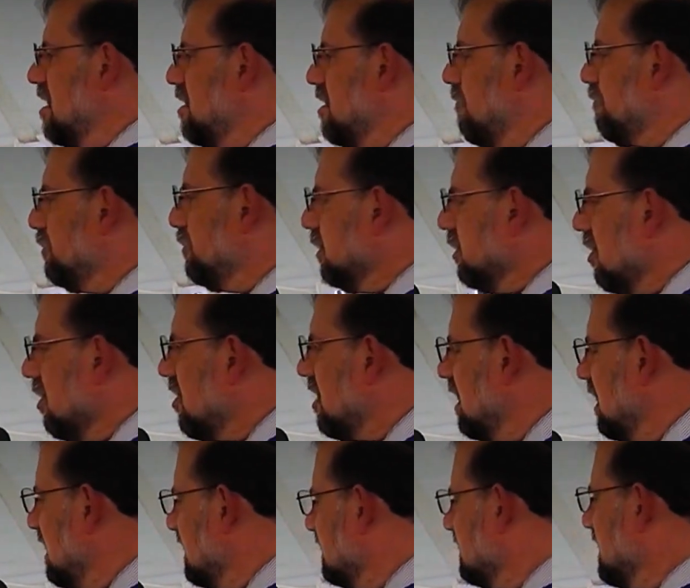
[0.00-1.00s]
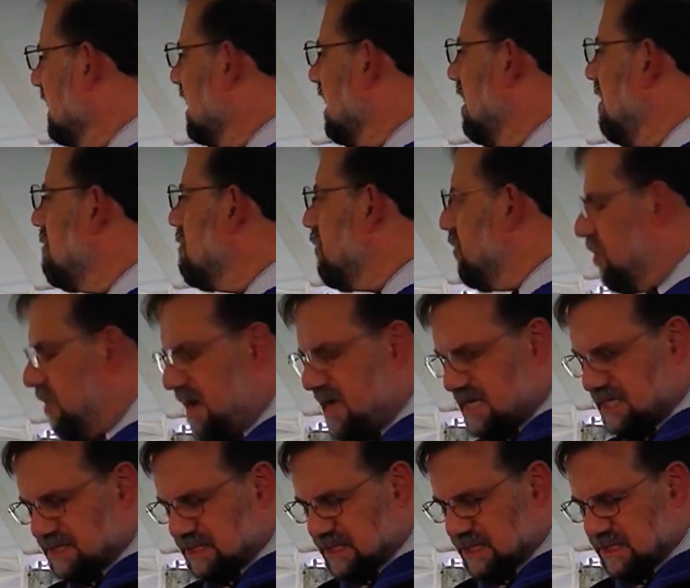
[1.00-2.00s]
the pluralistic
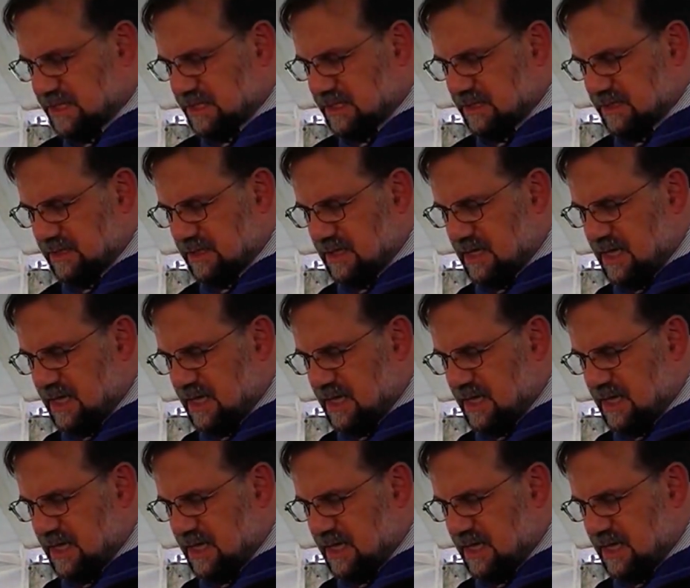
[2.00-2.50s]
embrace